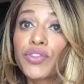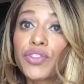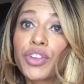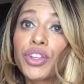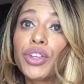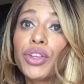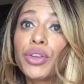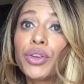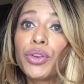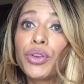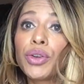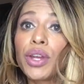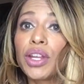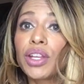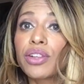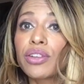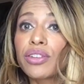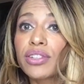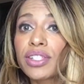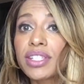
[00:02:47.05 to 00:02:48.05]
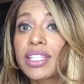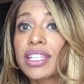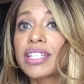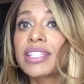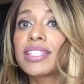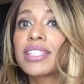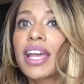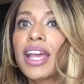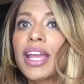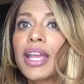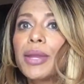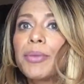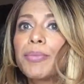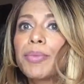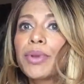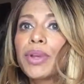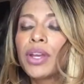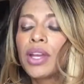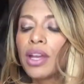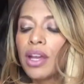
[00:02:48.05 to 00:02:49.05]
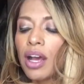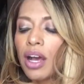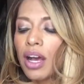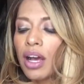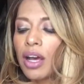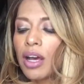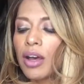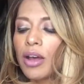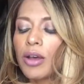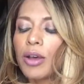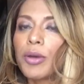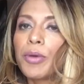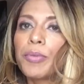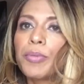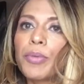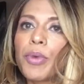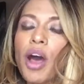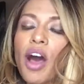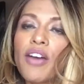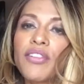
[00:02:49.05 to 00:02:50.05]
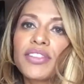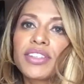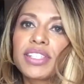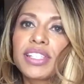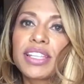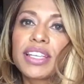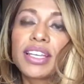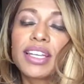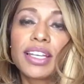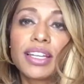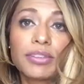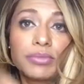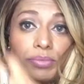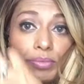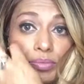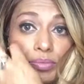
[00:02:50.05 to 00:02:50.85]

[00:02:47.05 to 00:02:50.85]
for you in your skin type. Um, obviously,